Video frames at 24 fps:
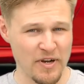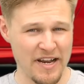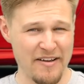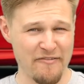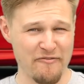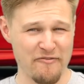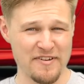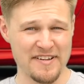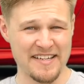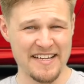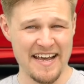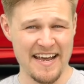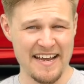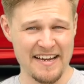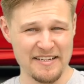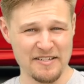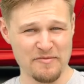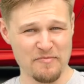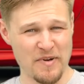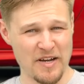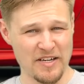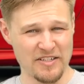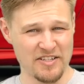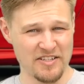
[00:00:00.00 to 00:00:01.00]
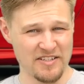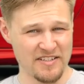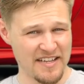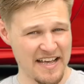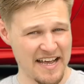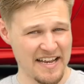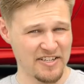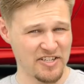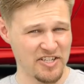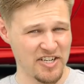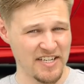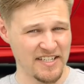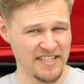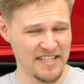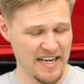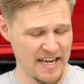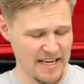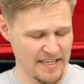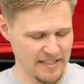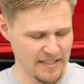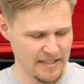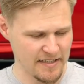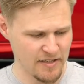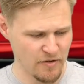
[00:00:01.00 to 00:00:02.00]
every day as much as that
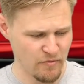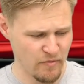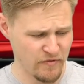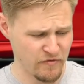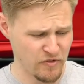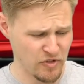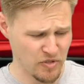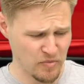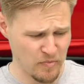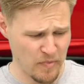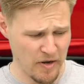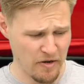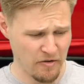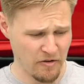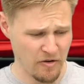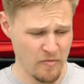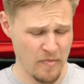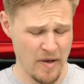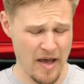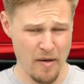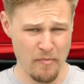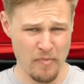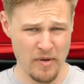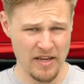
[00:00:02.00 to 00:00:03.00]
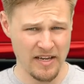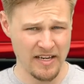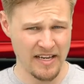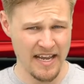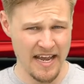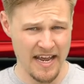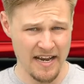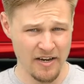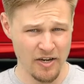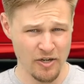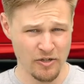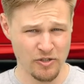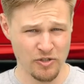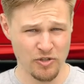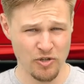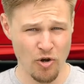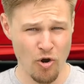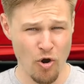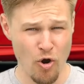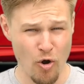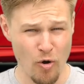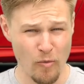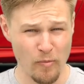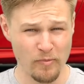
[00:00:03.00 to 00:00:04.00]
GTS is that we've just spoken about, but again, a
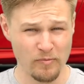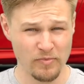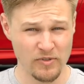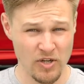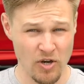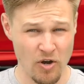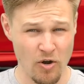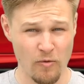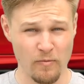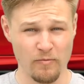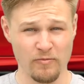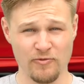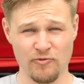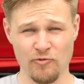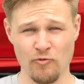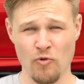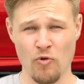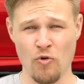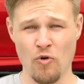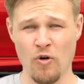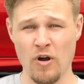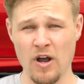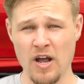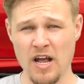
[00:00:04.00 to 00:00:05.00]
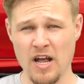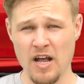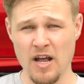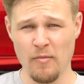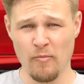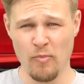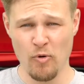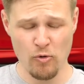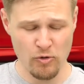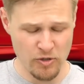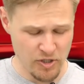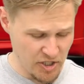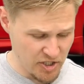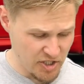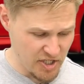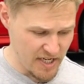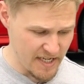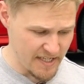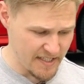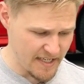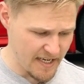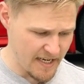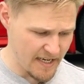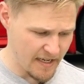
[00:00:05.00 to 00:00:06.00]
top draw Porsche
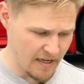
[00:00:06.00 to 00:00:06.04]
GT